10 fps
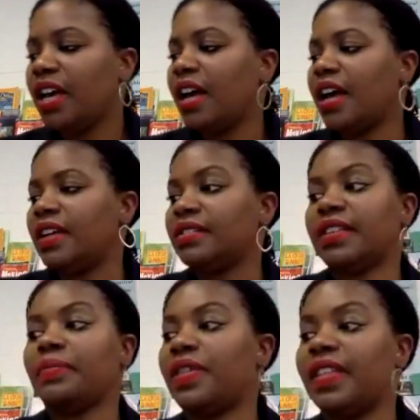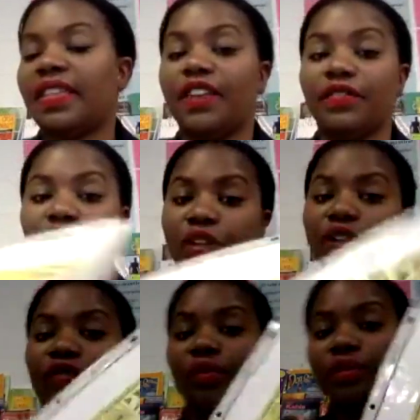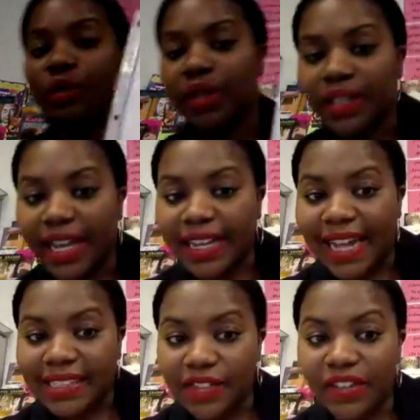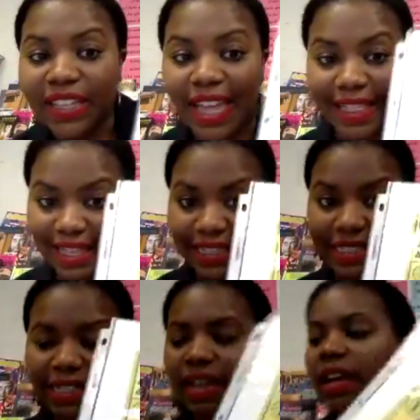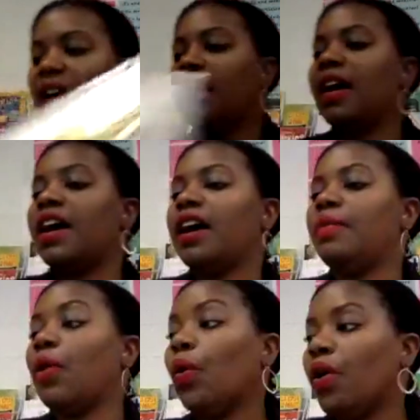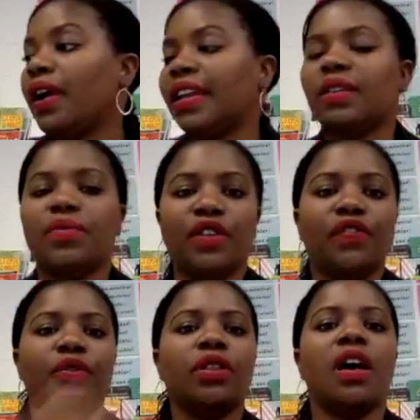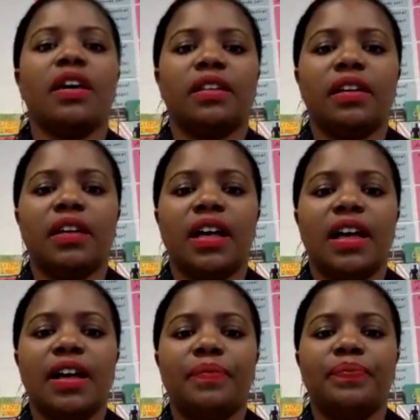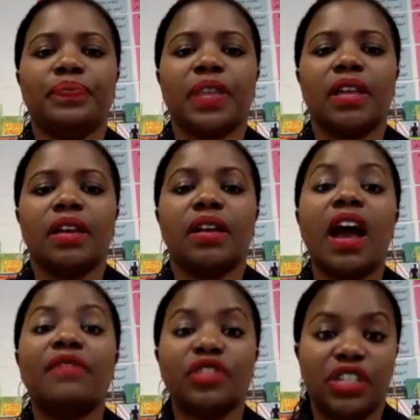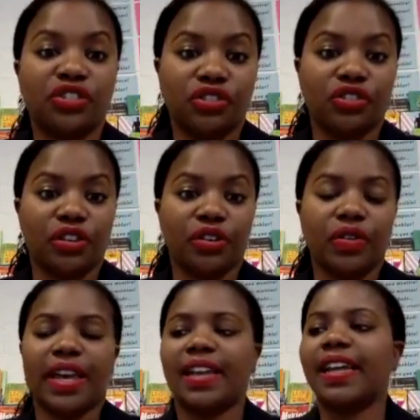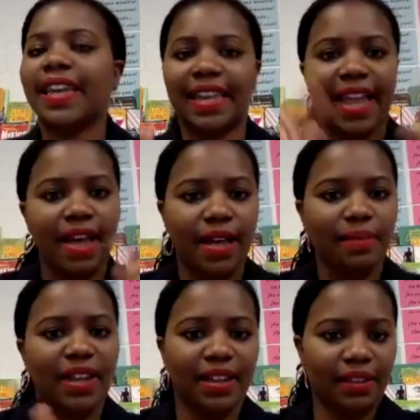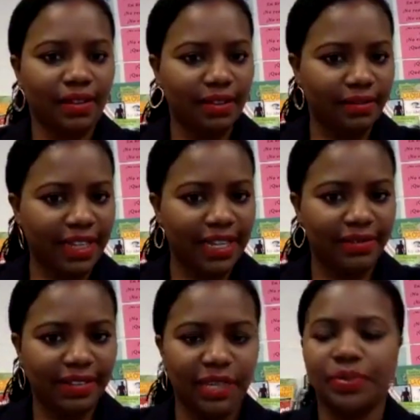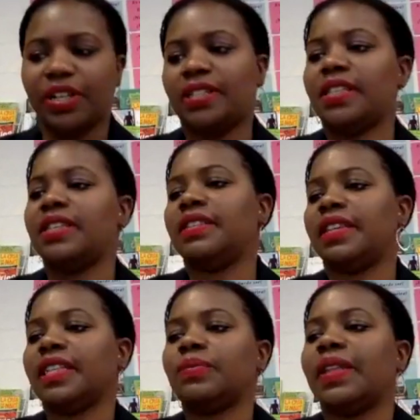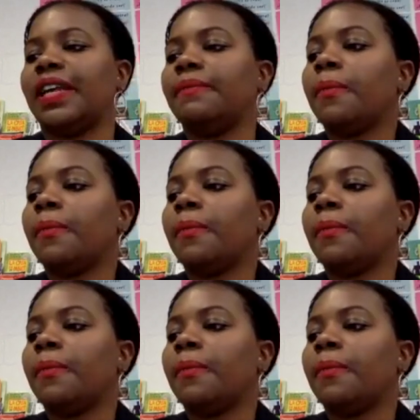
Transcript: something that they've learned from doing like an activity like this, or it can be a full-on conversation circle. And again, I'm going to get deeper into these and explain.